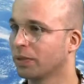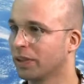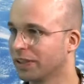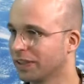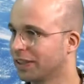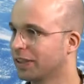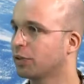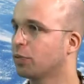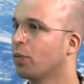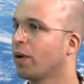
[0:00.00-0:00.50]

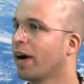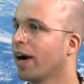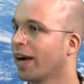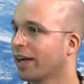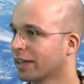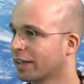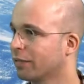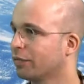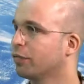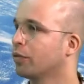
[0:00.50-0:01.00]
This is where
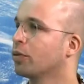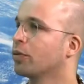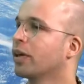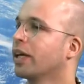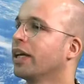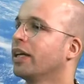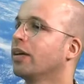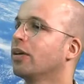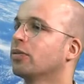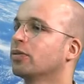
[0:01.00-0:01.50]
active
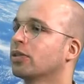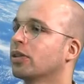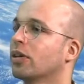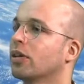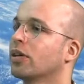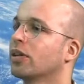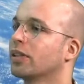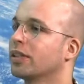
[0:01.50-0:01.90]
volcanoes are.